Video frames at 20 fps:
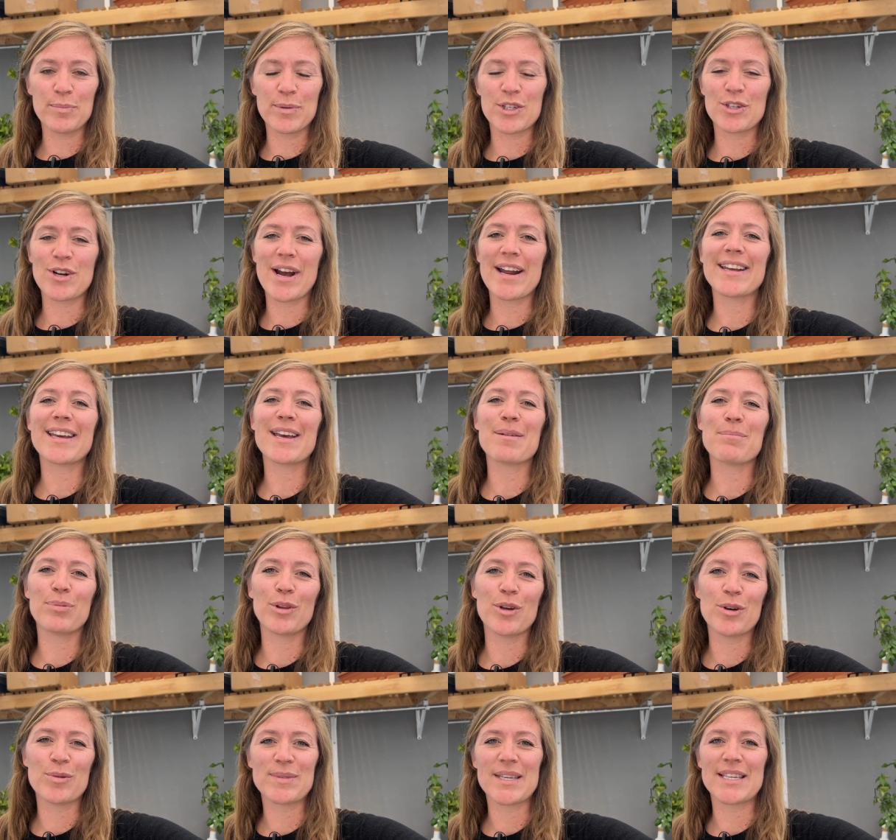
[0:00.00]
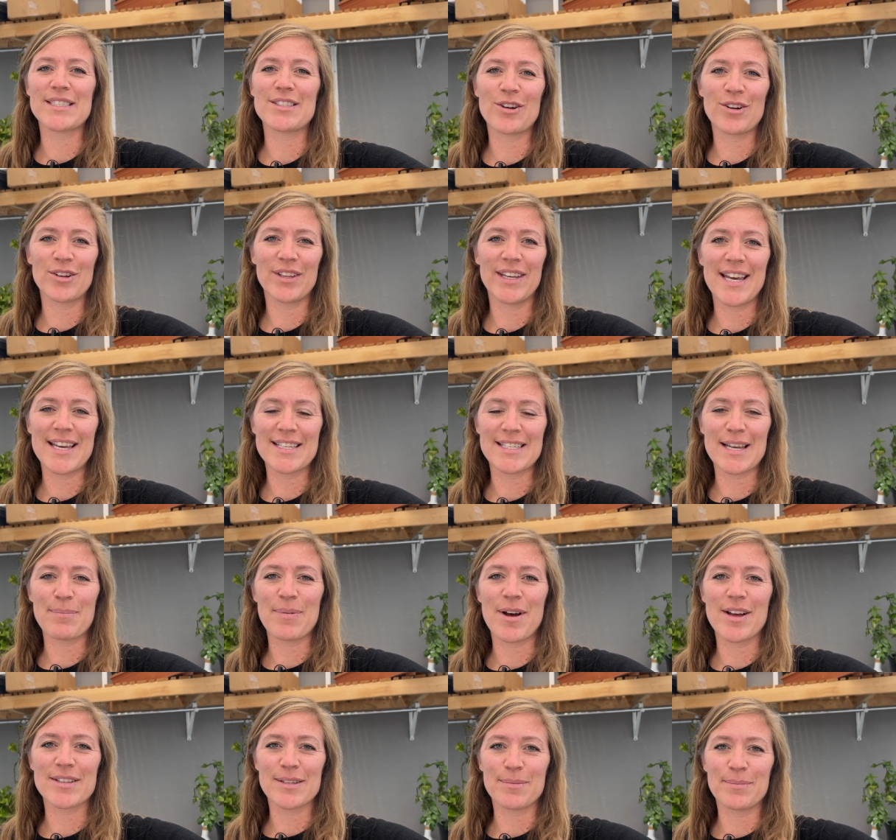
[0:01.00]
but try to get blooms as early as I
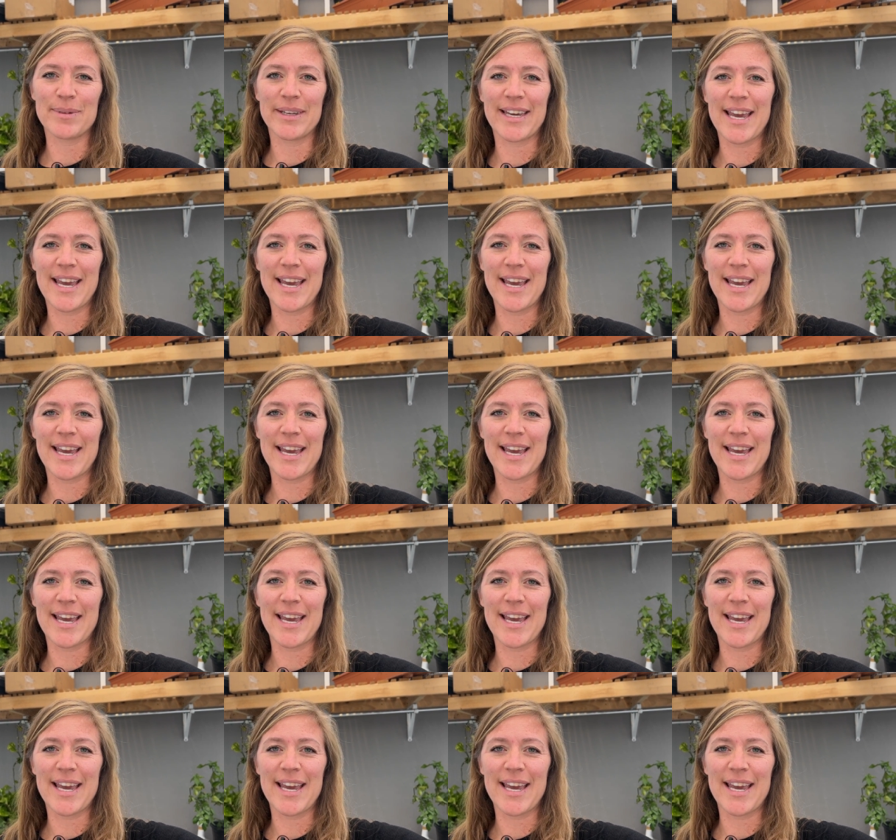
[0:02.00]
possibly